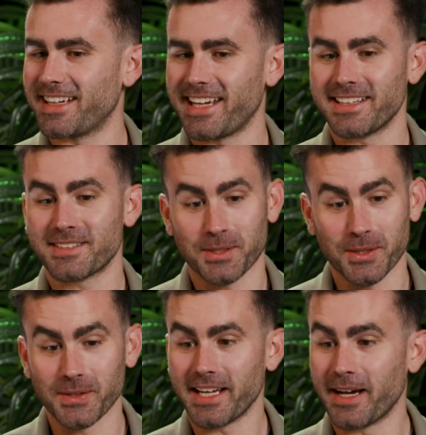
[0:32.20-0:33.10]
Hey, it
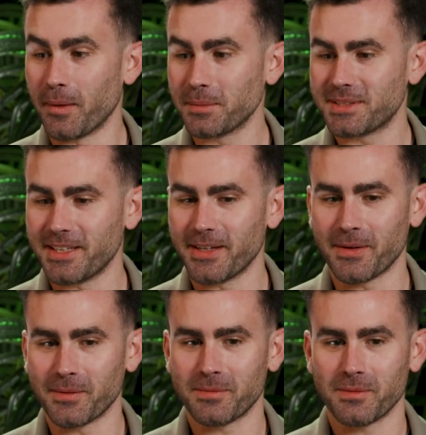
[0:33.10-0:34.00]
certainly helps. You
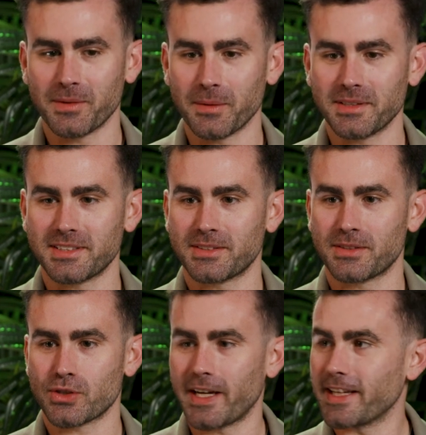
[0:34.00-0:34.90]
know, we always
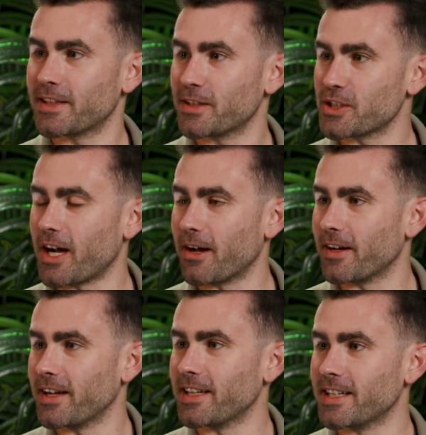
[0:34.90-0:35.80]
try to get the shot
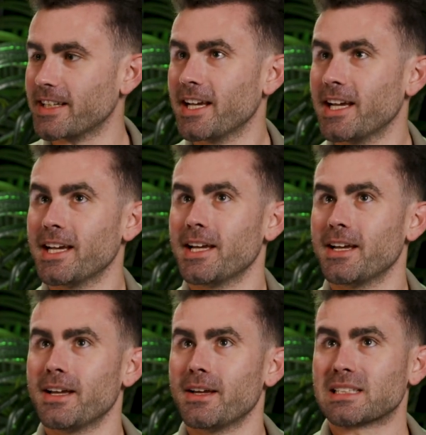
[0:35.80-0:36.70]
right, and
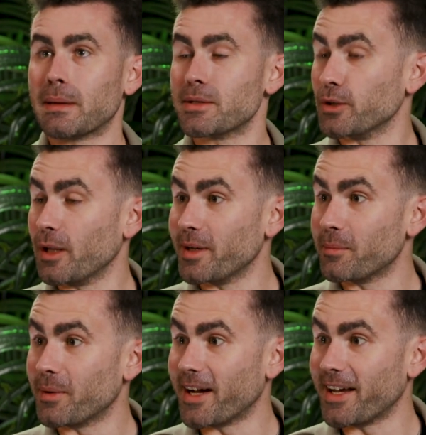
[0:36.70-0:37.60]
sometimes you're
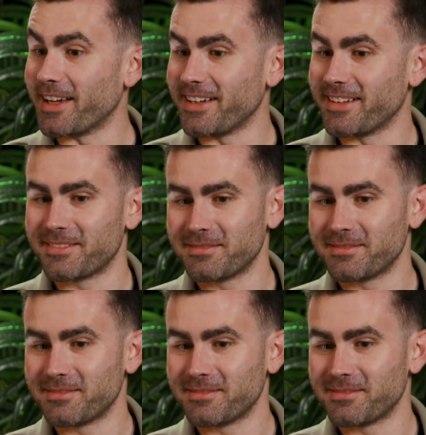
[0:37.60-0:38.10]
limited by,